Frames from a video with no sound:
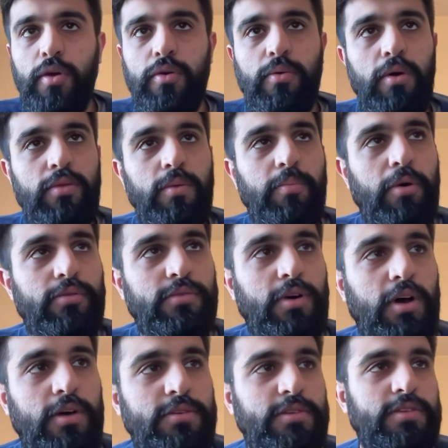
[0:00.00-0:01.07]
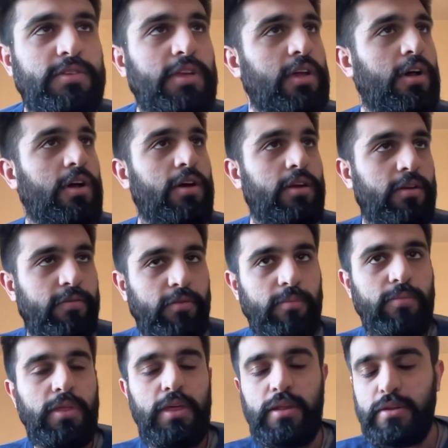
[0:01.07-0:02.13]
quote the podcast and say I heard it
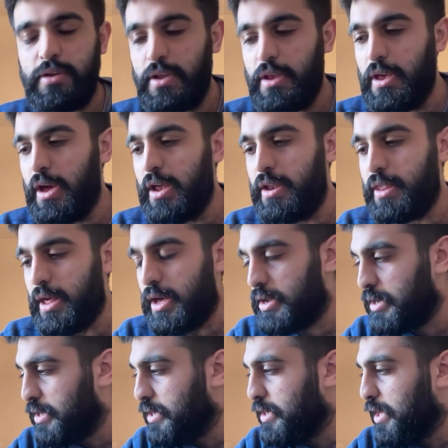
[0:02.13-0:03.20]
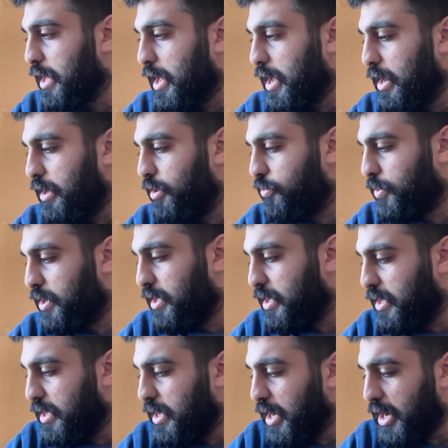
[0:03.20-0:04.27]
from this and that. Anyway,
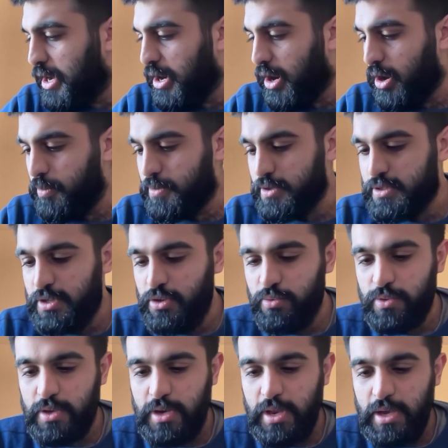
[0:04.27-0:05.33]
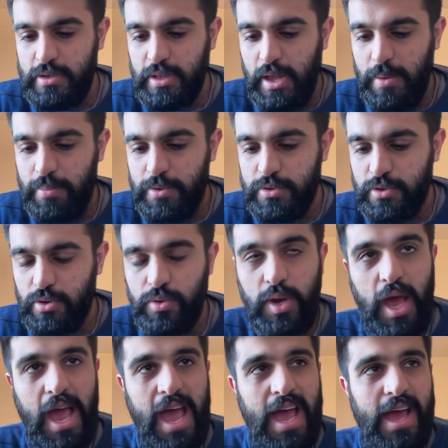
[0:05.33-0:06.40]
hope to see you on the next
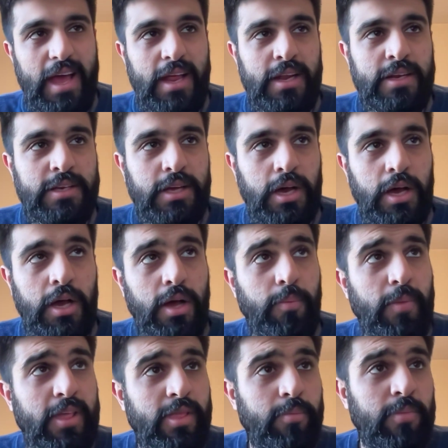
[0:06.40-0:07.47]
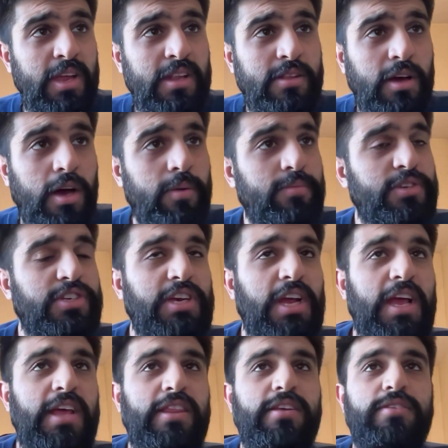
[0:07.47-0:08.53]
episode, and in the meantime,
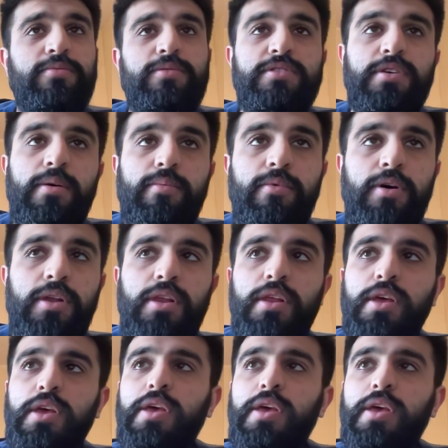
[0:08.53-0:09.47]
share this with someone,